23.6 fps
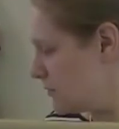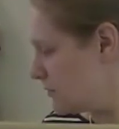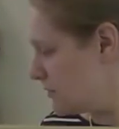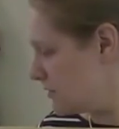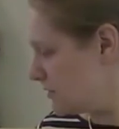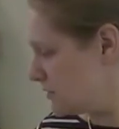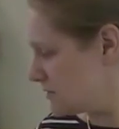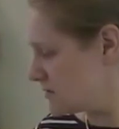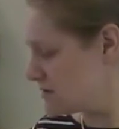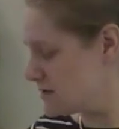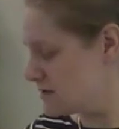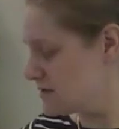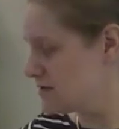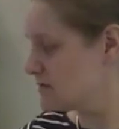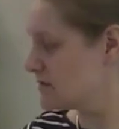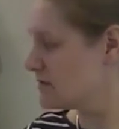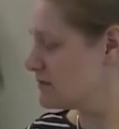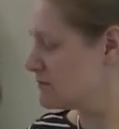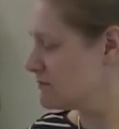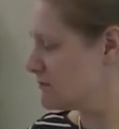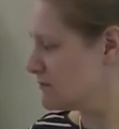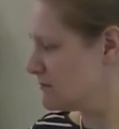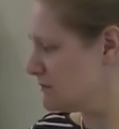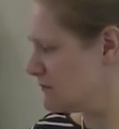box.
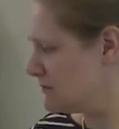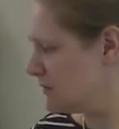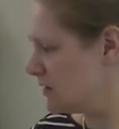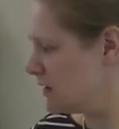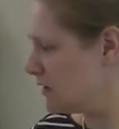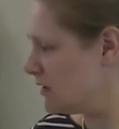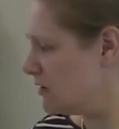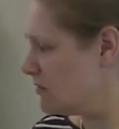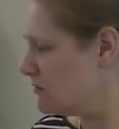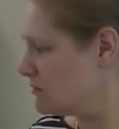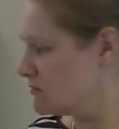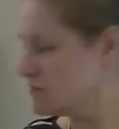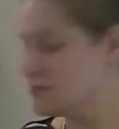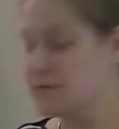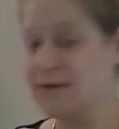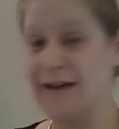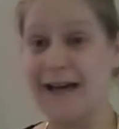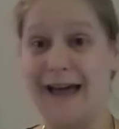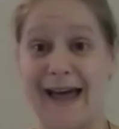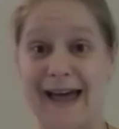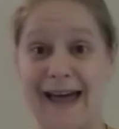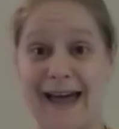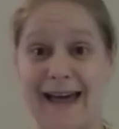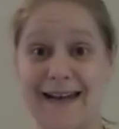Oh,
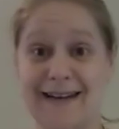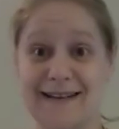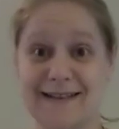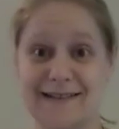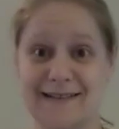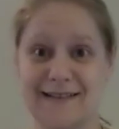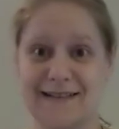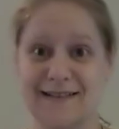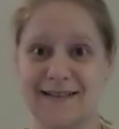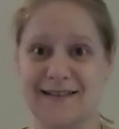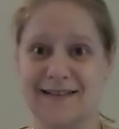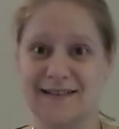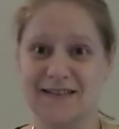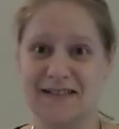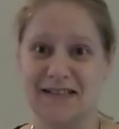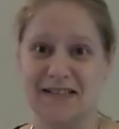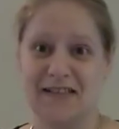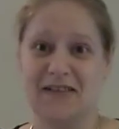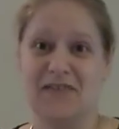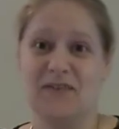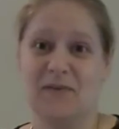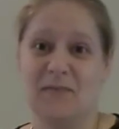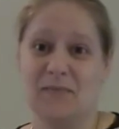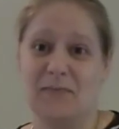and
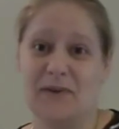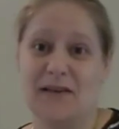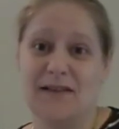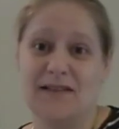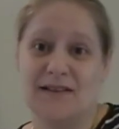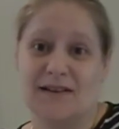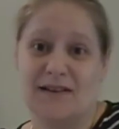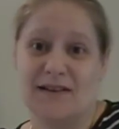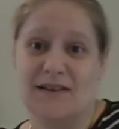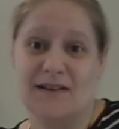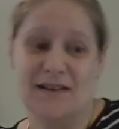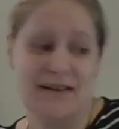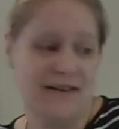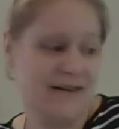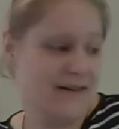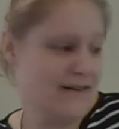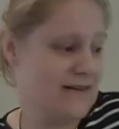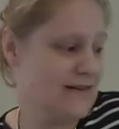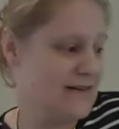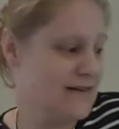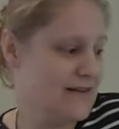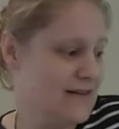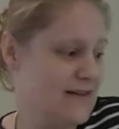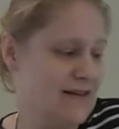even better,
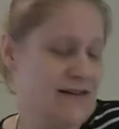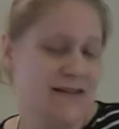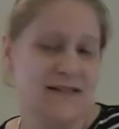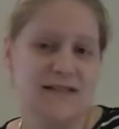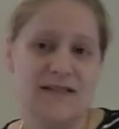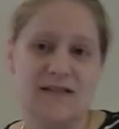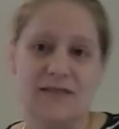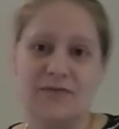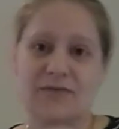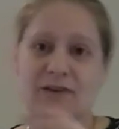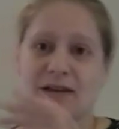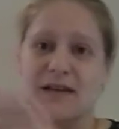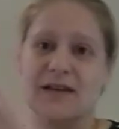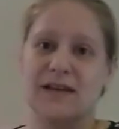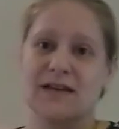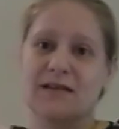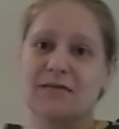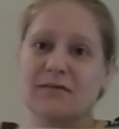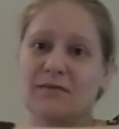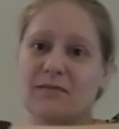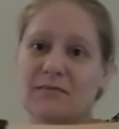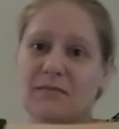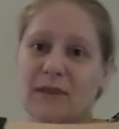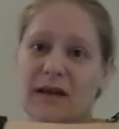let's see if I can
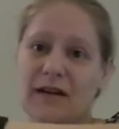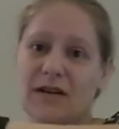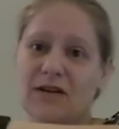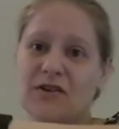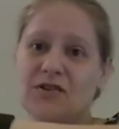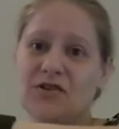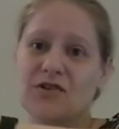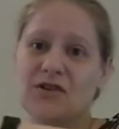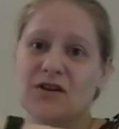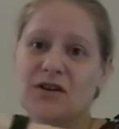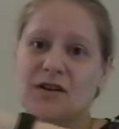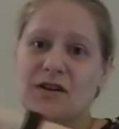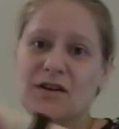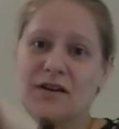manage.